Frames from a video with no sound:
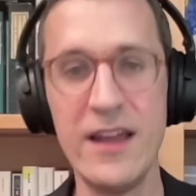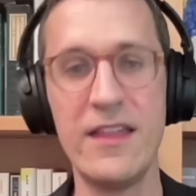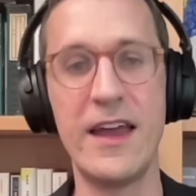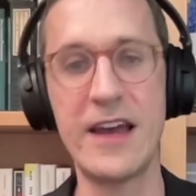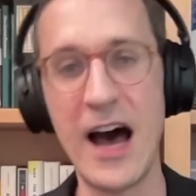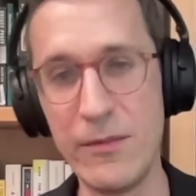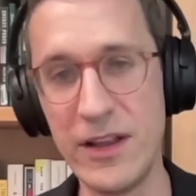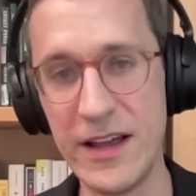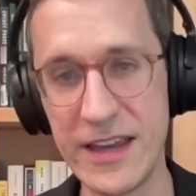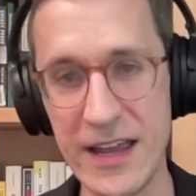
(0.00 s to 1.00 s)
Like
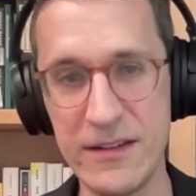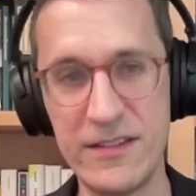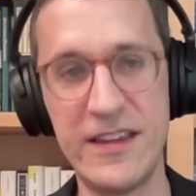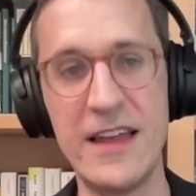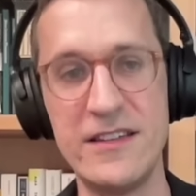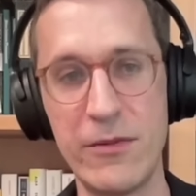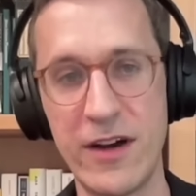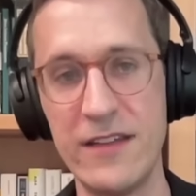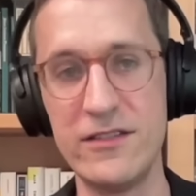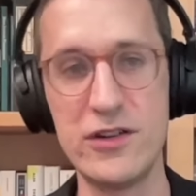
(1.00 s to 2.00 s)
Kamala can send
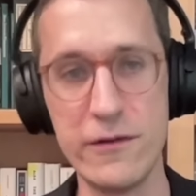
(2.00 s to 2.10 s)
Democrats into